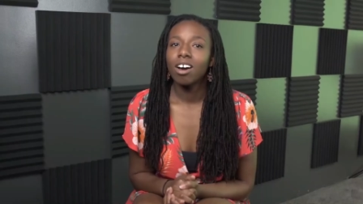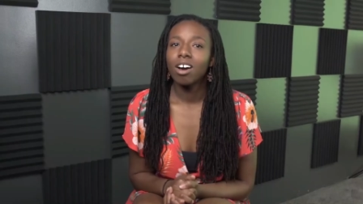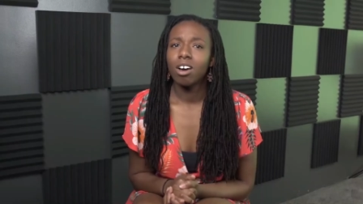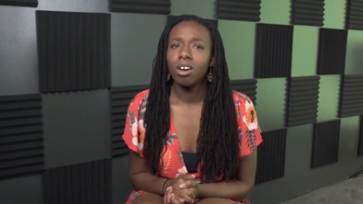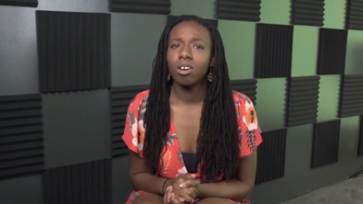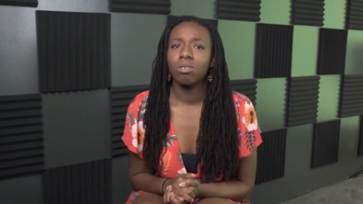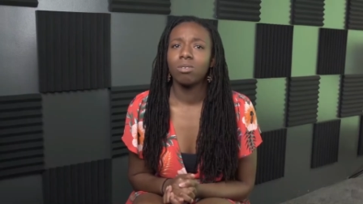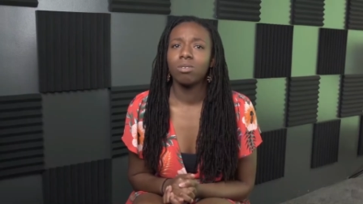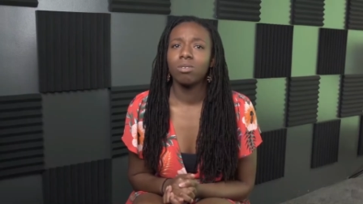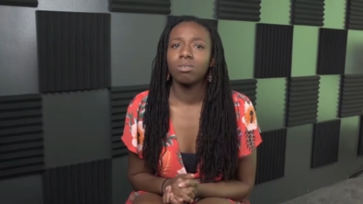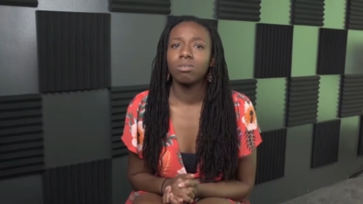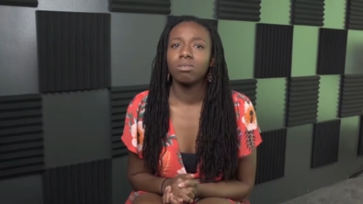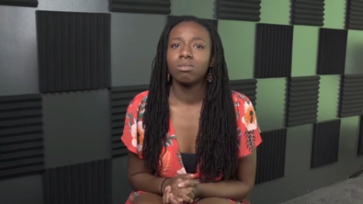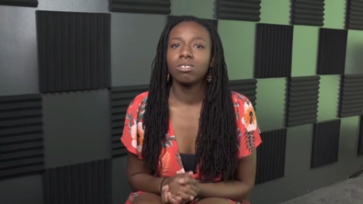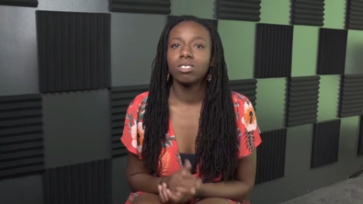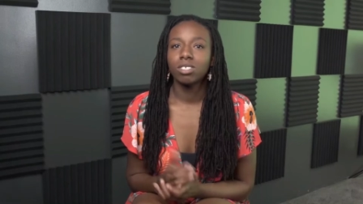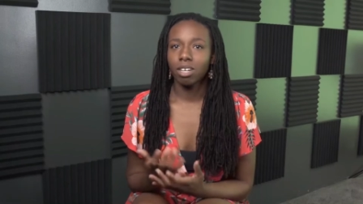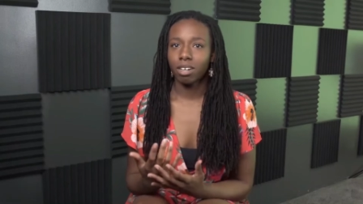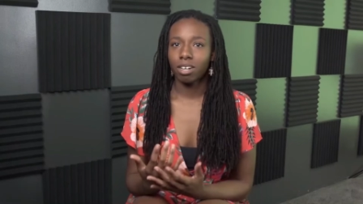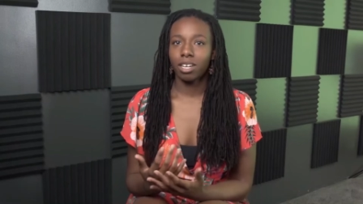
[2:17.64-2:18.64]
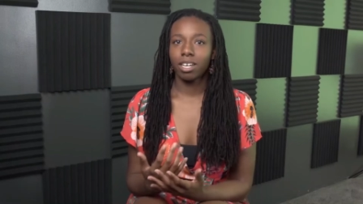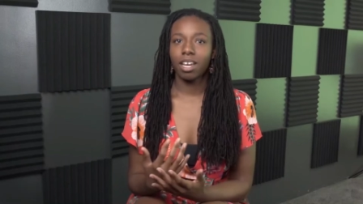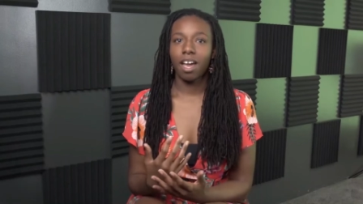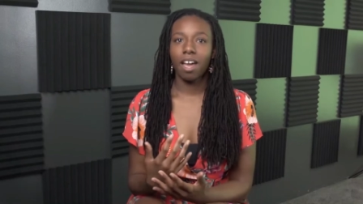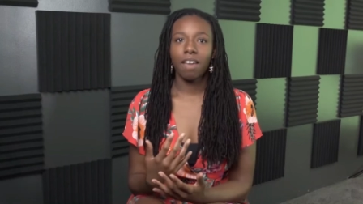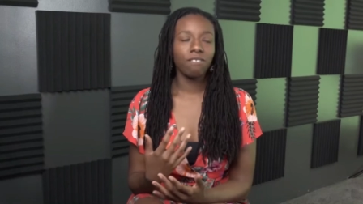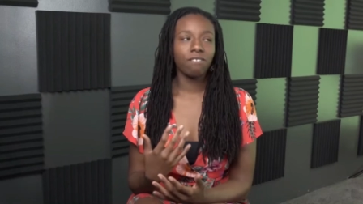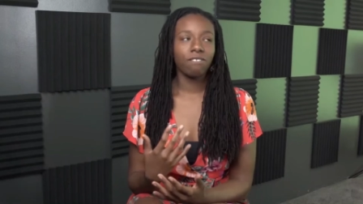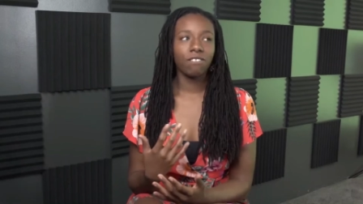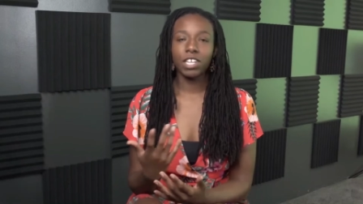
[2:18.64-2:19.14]
Oh, sorry,
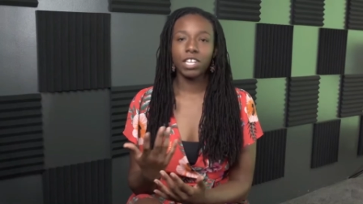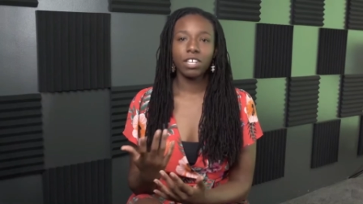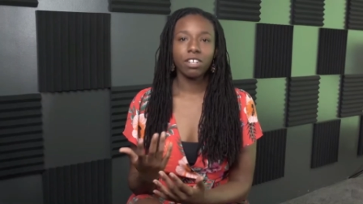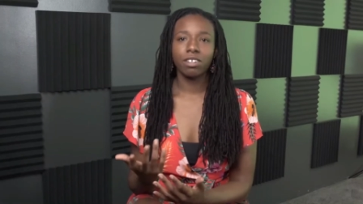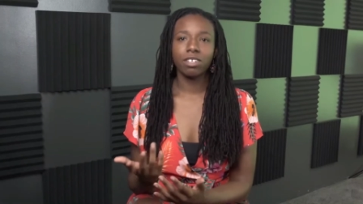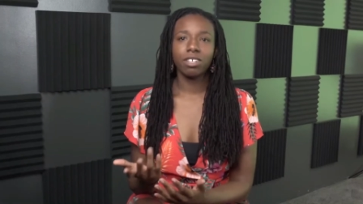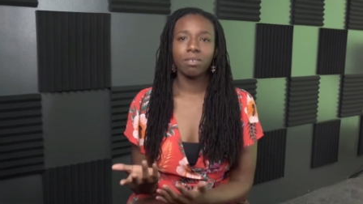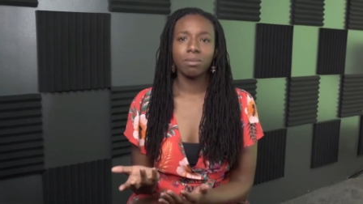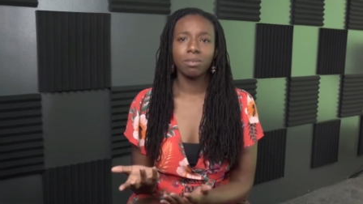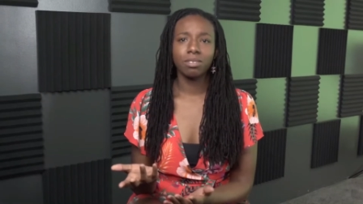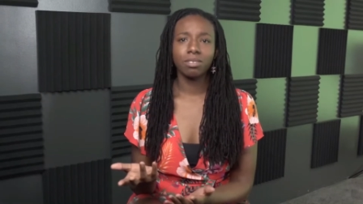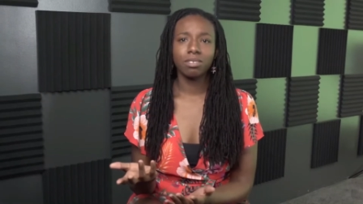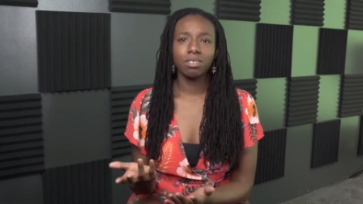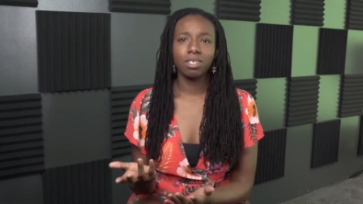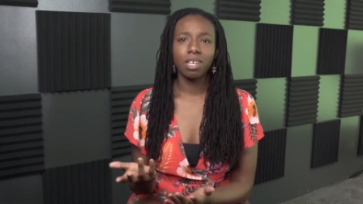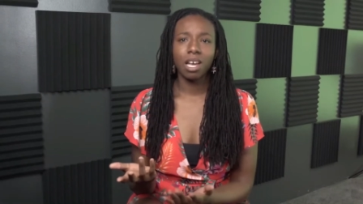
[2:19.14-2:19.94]
I figured it was